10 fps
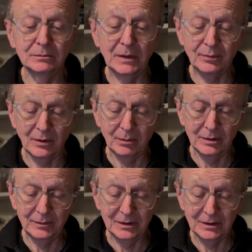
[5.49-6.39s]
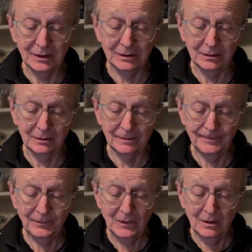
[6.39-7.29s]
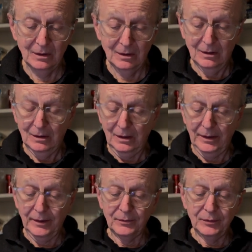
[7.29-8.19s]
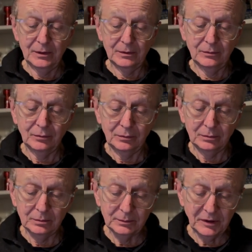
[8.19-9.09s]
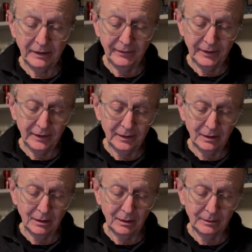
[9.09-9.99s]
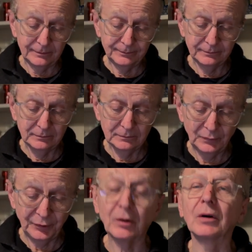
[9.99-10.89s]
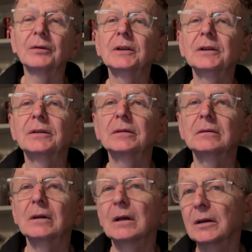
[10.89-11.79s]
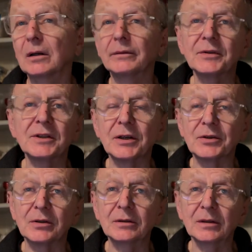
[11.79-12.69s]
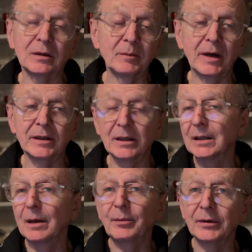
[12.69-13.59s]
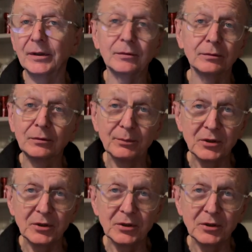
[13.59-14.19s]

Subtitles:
My problem is that I agreed to have a recorded conversation that might end up on a YouTube